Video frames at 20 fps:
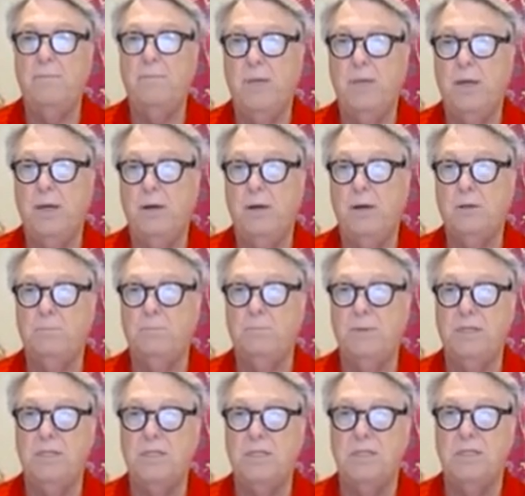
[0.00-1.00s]
Here's
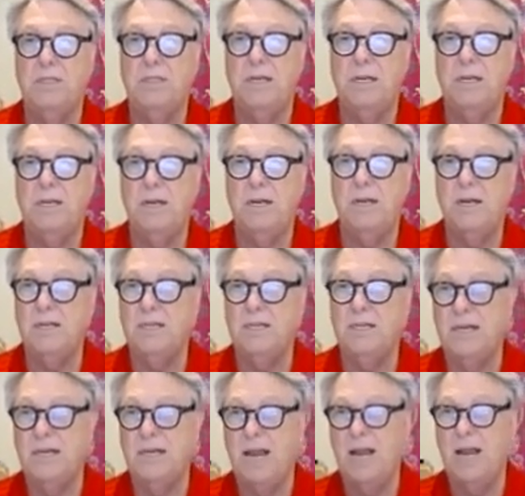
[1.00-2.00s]
business and
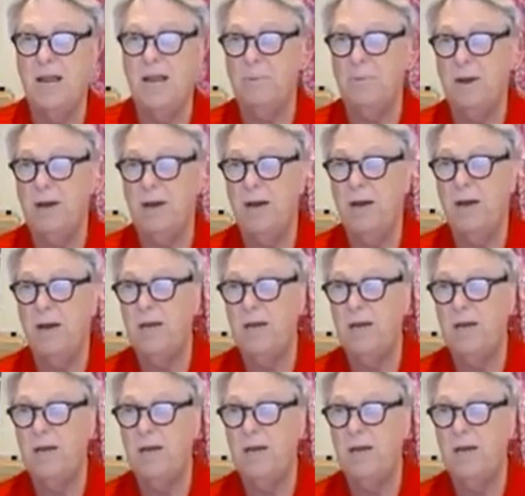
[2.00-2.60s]
standby,